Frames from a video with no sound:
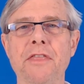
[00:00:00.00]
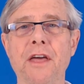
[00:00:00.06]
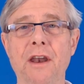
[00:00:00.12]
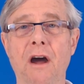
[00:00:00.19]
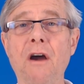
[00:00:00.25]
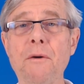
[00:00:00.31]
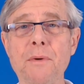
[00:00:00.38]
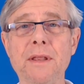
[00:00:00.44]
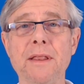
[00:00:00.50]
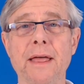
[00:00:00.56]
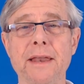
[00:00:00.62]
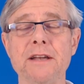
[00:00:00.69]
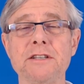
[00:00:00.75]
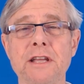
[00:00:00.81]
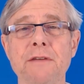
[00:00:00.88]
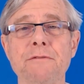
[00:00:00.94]
that are
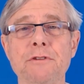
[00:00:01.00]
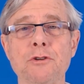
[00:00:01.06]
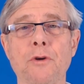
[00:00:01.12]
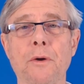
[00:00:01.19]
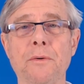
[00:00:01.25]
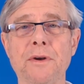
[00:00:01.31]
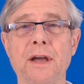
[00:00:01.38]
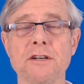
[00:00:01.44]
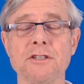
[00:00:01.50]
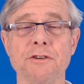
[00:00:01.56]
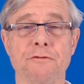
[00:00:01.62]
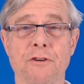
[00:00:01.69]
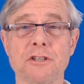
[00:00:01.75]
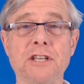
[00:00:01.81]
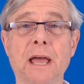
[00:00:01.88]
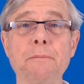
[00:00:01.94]
related to inventory
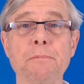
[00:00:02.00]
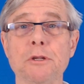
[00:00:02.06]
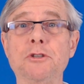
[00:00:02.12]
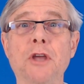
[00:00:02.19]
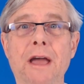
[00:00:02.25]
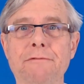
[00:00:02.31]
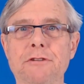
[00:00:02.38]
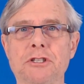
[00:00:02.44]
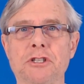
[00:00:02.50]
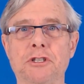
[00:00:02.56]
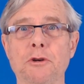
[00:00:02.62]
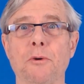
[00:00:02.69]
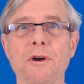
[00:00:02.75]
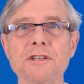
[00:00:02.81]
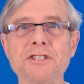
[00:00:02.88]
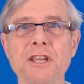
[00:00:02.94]
reduction. For example, do you have to
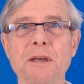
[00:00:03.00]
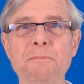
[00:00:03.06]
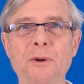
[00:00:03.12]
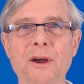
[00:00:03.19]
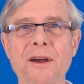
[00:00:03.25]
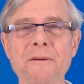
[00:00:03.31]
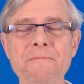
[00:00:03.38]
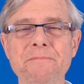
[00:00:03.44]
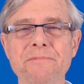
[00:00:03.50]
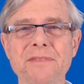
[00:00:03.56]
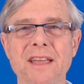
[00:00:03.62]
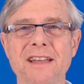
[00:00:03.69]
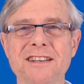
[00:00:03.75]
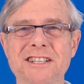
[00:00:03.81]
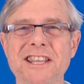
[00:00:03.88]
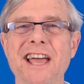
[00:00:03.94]
store it somewhere?
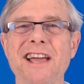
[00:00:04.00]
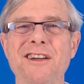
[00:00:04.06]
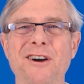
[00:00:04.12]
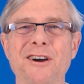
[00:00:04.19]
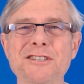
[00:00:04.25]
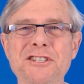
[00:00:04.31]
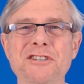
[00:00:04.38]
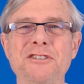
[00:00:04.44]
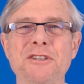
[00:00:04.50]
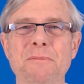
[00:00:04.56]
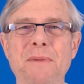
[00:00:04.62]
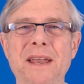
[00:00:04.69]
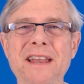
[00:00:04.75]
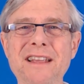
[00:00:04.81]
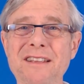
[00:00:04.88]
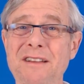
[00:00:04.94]
And does that cost you
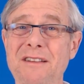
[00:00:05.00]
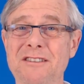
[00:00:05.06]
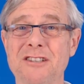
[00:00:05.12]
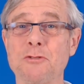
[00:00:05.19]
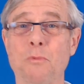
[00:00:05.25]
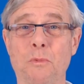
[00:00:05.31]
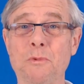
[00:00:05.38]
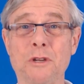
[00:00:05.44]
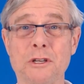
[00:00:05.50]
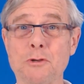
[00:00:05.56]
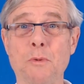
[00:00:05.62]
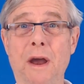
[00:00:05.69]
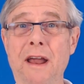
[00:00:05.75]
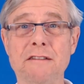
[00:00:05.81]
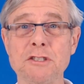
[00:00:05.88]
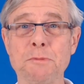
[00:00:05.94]
some money?
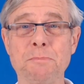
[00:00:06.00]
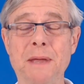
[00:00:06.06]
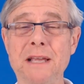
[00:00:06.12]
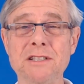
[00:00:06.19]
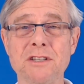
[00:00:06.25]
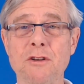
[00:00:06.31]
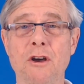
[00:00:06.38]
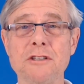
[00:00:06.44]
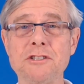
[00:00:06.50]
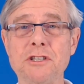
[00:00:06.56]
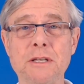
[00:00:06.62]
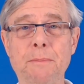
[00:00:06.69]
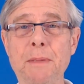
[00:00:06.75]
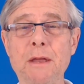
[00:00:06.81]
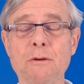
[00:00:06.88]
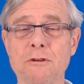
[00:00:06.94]
Does warehouse space
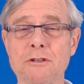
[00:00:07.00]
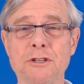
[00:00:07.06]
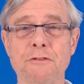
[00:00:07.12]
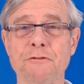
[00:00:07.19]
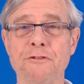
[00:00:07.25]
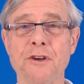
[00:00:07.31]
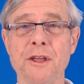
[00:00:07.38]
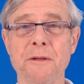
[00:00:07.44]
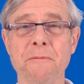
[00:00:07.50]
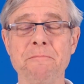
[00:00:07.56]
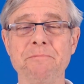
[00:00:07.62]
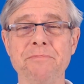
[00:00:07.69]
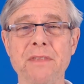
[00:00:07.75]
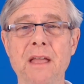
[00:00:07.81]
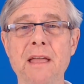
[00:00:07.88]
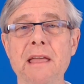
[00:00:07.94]
cost you something, or is it
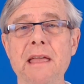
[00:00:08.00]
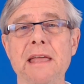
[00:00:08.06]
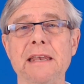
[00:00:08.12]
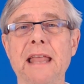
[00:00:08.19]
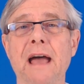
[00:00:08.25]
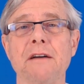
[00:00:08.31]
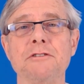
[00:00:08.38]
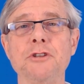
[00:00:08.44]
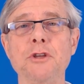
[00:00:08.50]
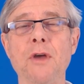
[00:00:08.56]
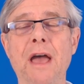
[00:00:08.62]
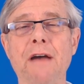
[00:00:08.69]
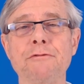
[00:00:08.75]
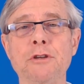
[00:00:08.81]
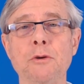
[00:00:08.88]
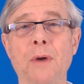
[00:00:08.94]
free? Now,
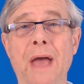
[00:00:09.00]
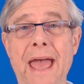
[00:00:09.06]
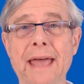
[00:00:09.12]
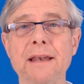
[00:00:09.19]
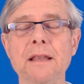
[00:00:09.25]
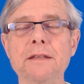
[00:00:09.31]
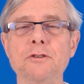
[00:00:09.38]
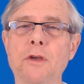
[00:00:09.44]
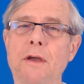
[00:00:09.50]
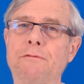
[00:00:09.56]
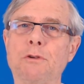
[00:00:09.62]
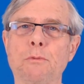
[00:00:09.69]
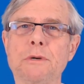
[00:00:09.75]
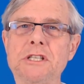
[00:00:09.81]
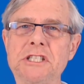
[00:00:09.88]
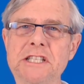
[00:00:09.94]
do you have to handle it? Do
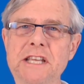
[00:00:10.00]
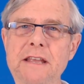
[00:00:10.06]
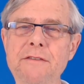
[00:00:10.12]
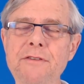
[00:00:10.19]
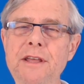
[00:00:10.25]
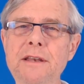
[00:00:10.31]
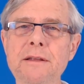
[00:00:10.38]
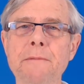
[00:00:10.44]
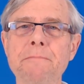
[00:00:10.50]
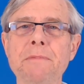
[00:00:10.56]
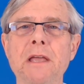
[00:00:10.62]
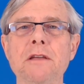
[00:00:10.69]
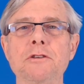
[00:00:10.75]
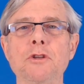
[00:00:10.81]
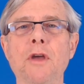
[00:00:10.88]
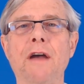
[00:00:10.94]
you have to receive it?
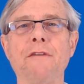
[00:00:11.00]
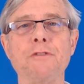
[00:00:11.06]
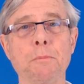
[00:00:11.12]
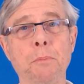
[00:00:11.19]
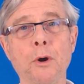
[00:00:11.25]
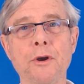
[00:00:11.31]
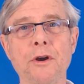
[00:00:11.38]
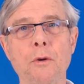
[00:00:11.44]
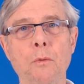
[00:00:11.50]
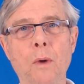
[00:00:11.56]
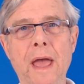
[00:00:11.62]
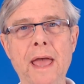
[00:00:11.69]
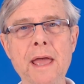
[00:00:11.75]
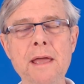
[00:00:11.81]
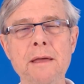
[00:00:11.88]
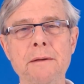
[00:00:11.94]
Do you have to put it
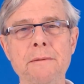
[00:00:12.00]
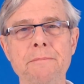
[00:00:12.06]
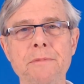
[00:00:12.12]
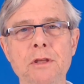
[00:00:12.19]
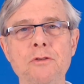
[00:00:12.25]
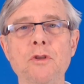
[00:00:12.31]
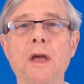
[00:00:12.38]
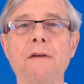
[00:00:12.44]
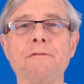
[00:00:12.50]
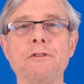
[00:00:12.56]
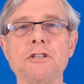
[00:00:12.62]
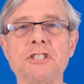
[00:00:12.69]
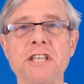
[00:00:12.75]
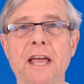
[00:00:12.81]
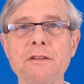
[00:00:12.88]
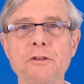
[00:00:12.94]
away? Do you
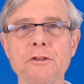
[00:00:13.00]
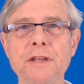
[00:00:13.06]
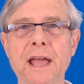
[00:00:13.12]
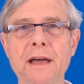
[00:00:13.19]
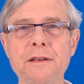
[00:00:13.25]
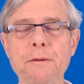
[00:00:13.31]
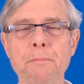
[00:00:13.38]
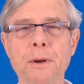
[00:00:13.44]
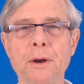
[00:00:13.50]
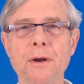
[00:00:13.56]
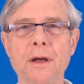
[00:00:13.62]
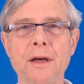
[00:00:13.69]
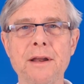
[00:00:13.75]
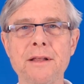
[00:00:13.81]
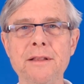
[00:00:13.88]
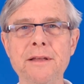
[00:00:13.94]
have to cycle count it
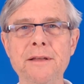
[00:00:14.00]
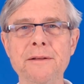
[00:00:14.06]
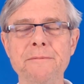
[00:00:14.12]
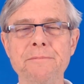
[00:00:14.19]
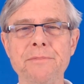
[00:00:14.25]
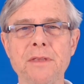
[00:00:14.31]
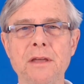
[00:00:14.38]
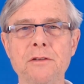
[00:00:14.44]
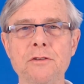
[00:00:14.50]
periodically?